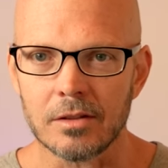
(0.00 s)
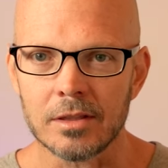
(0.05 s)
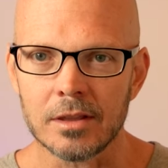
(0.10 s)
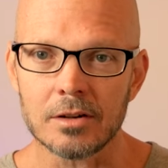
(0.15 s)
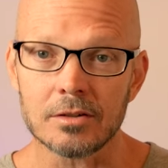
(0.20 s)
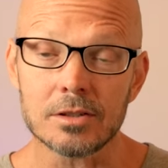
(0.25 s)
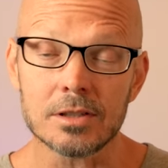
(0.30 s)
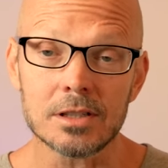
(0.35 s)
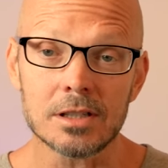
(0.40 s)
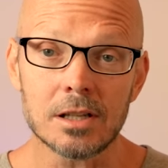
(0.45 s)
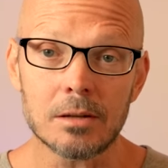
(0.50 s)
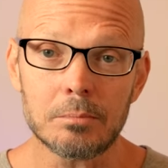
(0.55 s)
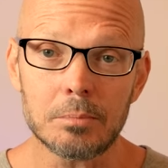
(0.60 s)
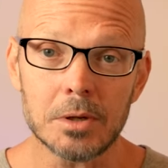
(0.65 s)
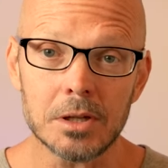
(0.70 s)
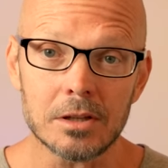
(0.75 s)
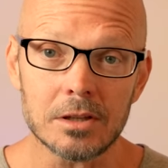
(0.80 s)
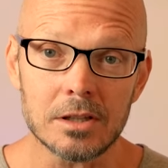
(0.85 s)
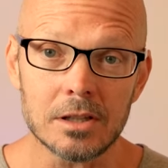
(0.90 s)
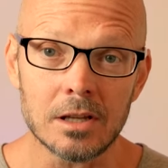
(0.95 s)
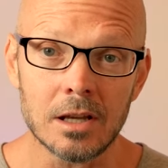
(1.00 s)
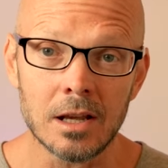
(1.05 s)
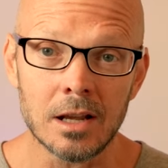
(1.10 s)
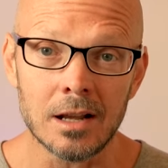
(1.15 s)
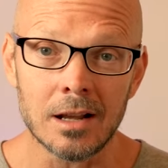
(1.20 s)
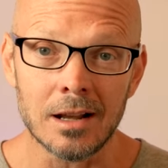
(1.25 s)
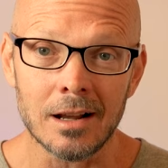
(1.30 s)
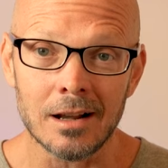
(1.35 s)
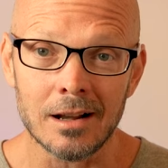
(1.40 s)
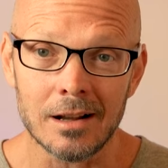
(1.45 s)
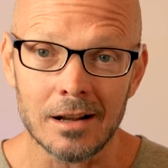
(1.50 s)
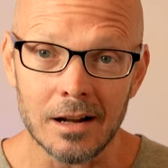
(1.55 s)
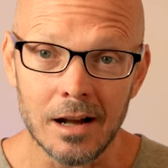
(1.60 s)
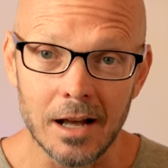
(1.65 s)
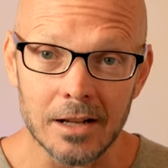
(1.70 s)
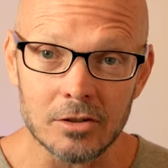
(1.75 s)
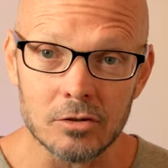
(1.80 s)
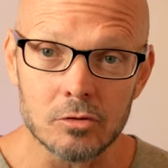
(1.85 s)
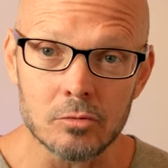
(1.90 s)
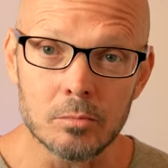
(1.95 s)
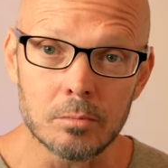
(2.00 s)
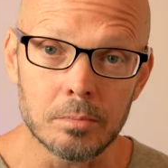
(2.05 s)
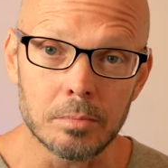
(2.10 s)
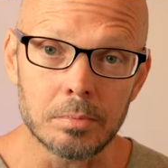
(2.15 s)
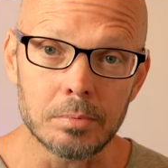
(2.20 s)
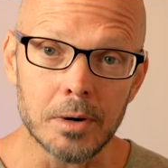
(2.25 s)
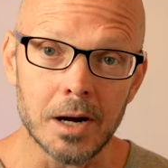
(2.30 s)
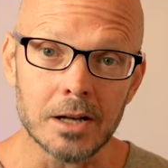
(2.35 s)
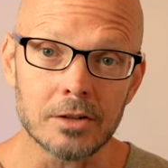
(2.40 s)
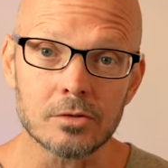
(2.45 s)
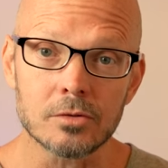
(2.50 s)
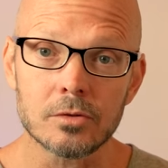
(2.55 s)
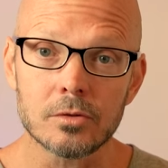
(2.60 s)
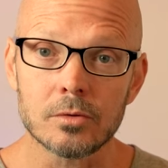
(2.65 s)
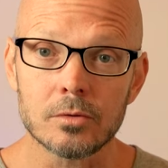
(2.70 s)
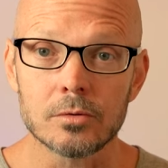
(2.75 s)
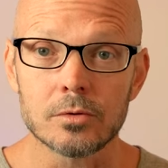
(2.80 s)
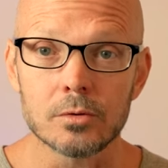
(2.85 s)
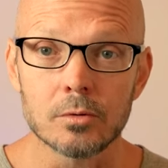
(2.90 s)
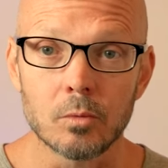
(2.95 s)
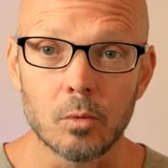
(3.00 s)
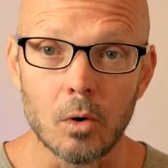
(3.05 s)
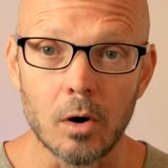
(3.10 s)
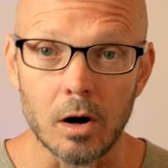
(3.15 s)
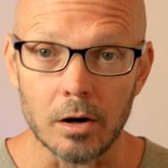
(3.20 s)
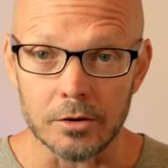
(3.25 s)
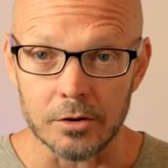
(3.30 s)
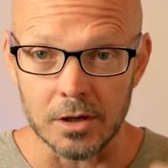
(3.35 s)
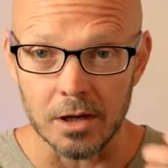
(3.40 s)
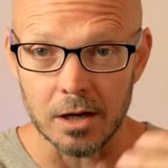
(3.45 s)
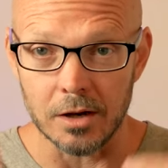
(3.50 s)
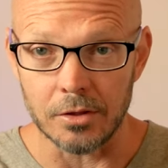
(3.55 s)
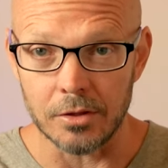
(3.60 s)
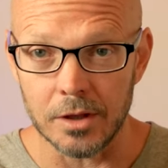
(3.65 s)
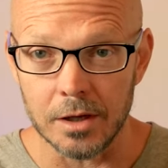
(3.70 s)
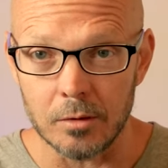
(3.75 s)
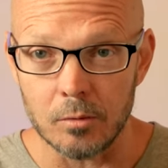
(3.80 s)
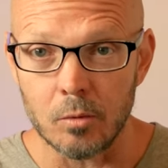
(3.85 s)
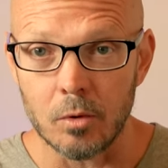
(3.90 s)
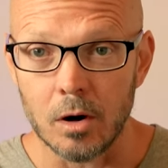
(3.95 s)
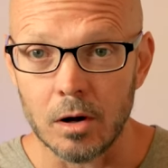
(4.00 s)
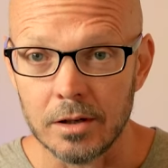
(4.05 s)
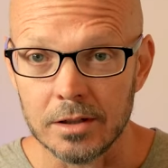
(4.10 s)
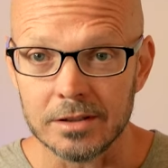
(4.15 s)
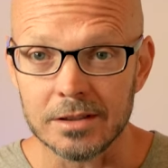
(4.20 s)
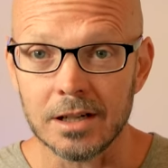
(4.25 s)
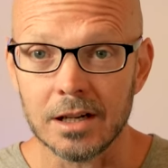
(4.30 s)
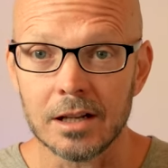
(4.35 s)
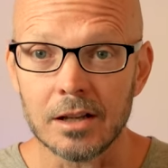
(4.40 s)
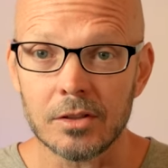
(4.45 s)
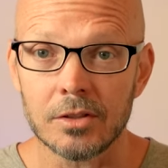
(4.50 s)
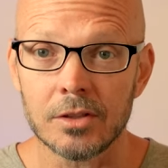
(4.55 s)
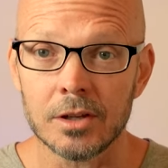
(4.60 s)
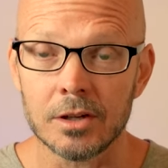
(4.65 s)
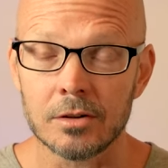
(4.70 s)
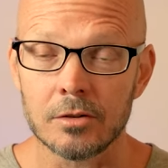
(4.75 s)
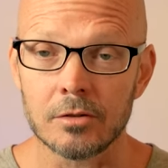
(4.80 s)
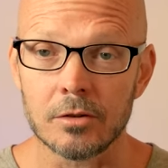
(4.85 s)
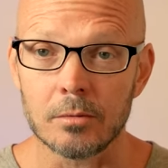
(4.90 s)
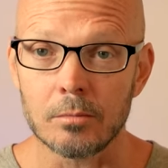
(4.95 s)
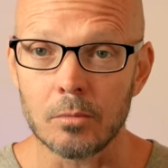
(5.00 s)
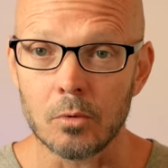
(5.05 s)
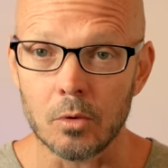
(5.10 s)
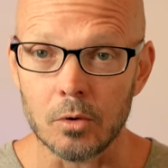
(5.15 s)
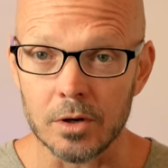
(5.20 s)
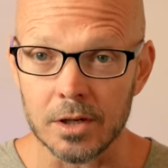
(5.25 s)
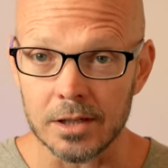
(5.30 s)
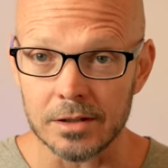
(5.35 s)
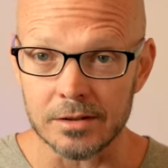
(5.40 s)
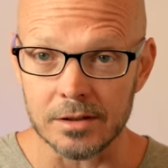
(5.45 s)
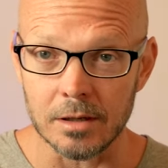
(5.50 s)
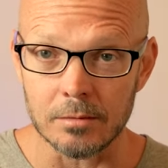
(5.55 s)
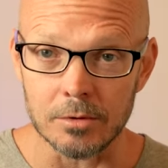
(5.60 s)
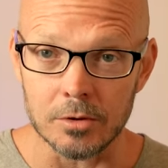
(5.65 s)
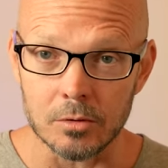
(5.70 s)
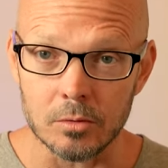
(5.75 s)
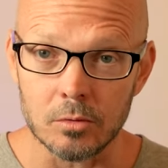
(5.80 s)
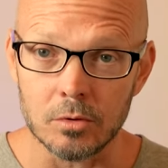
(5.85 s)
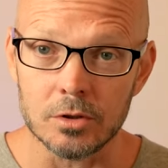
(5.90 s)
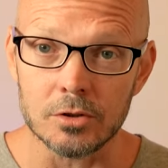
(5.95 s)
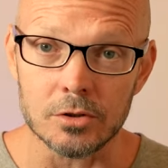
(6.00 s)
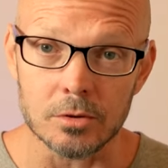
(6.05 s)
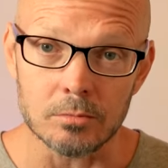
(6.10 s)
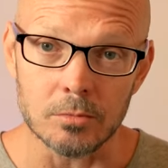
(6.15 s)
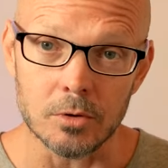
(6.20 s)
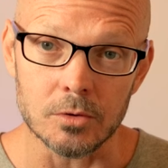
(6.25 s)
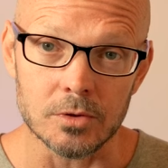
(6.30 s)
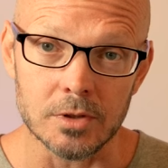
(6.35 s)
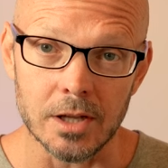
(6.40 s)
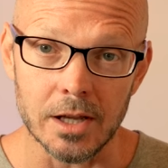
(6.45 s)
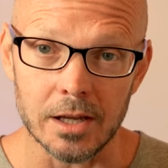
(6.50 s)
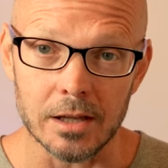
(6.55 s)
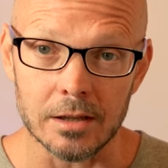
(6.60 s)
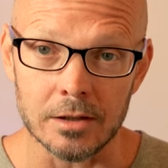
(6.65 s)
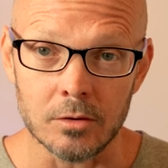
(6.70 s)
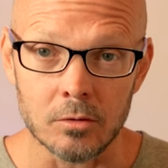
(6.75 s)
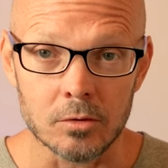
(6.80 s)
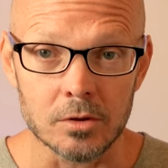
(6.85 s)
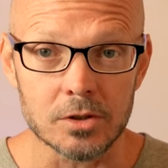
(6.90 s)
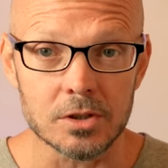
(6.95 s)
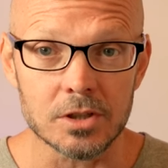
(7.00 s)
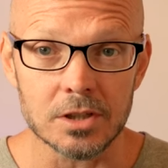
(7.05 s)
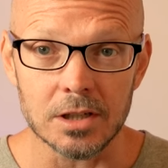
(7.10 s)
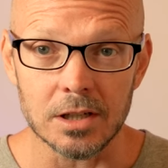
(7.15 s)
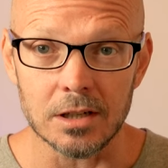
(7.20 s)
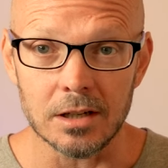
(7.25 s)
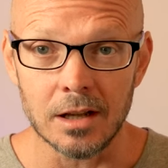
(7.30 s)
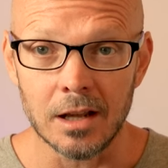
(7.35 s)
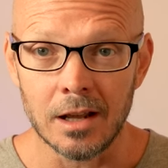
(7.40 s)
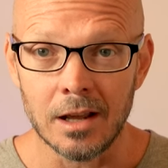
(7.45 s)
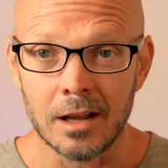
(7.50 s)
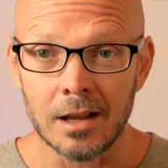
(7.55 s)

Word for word: They're typically got to bust through your wall. You got a thick wall. It's going to get thicker the more he's coming towards you, most likely, or she.